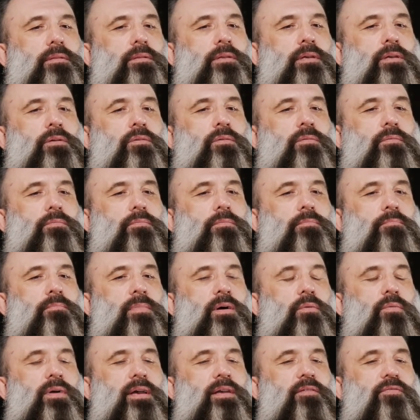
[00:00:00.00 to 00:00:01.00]
you know,
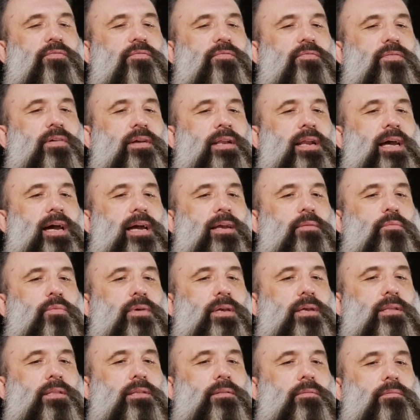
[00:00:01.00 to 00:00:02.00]
my wife and I,
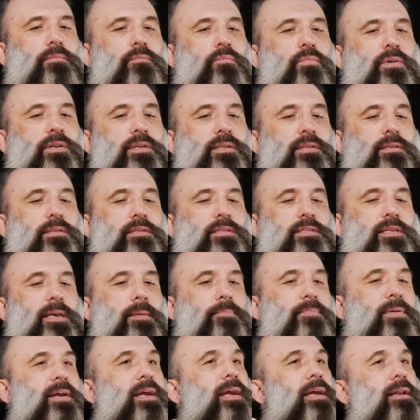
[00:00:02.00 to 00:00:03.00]
we were
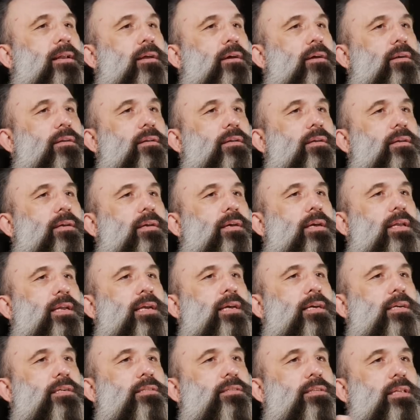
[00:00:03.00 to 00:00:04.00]
separating our
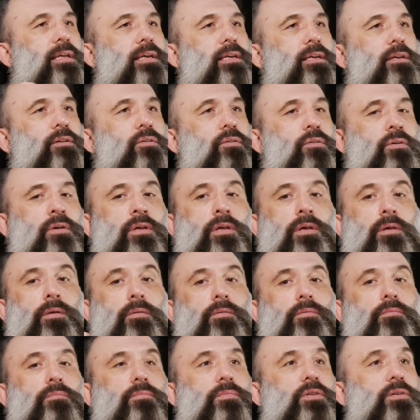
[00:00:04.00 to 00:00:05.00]
careers. Like, you know,
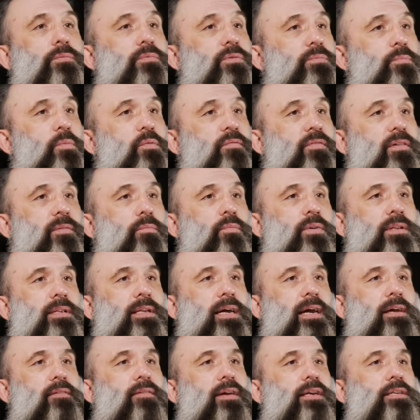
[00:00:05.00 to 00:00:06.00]
she was moving in one
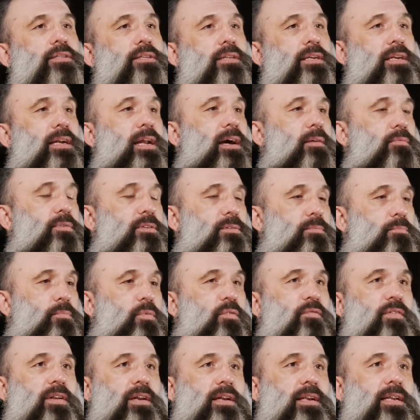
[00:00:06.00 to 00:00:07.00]
direction and I was
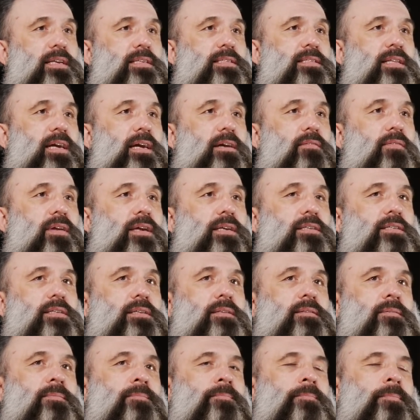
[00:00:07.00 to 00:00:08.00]
moving in this
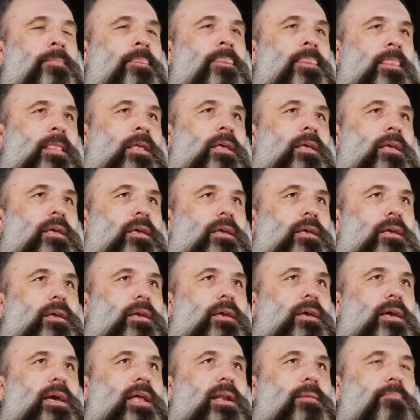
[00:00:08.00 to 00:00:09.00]
direction.
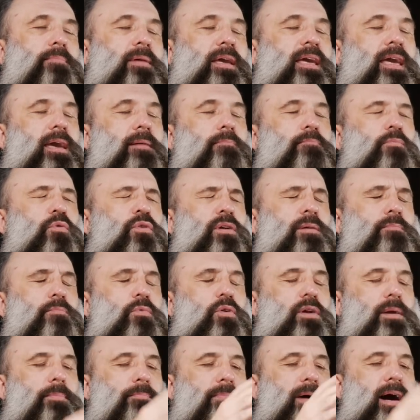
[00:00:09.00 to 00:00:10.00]
And it became more and
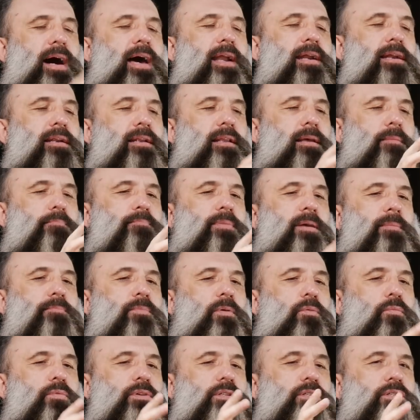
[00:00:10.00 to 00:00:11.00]
more apparent that
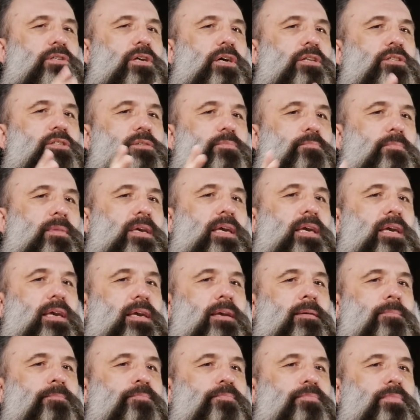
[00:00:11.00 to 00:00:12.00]
people would judge
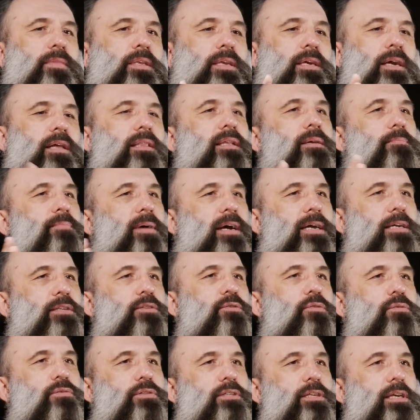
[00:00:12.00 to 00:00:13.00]
me guilty by
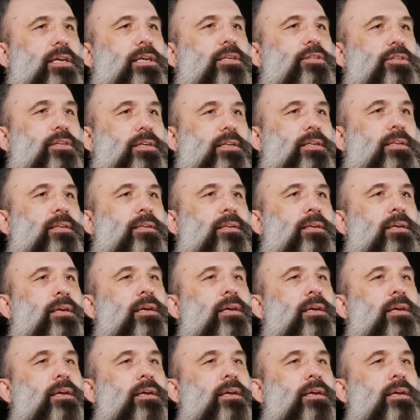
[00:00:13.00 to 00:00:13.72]
association